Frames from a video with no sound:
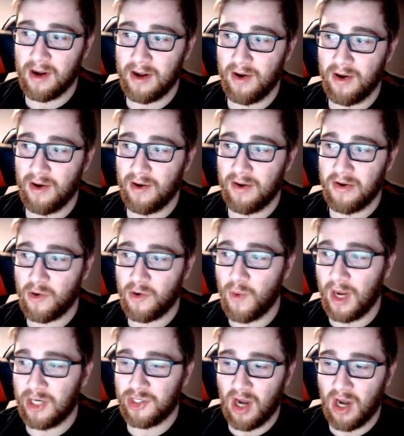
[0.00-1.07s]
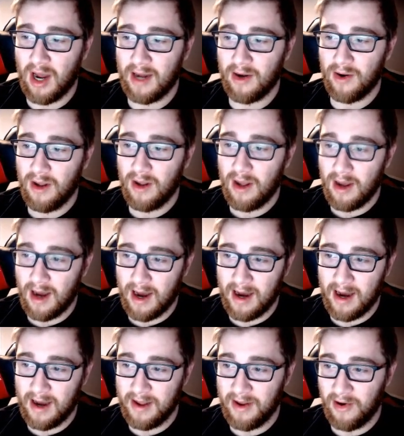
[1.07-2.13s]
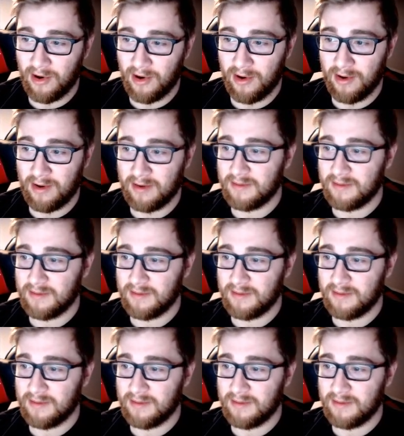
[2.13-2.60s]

your quick shot, your